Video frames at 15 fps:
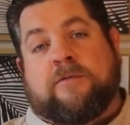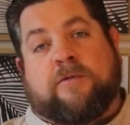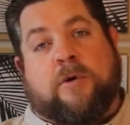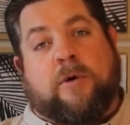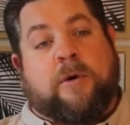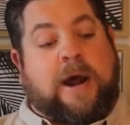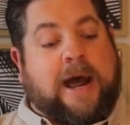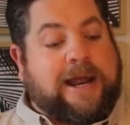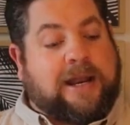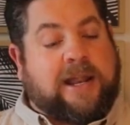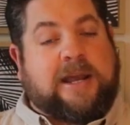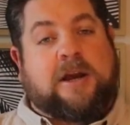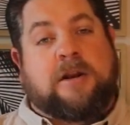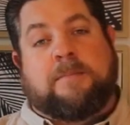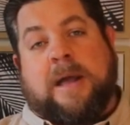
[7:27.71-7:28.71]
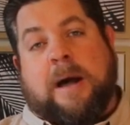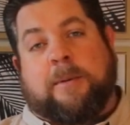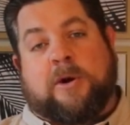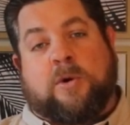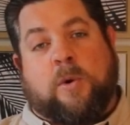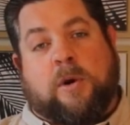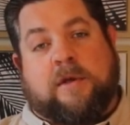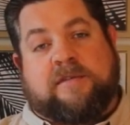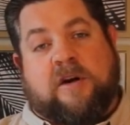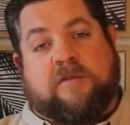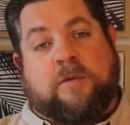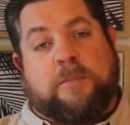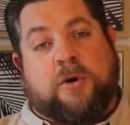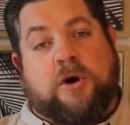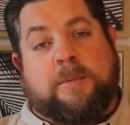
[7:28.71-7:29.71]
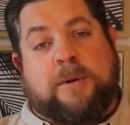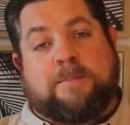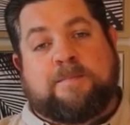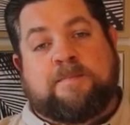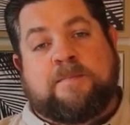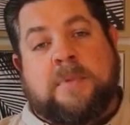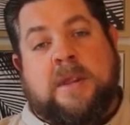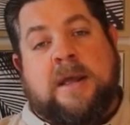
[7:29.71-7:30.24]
for a liquor to be able to call itself a bourbon.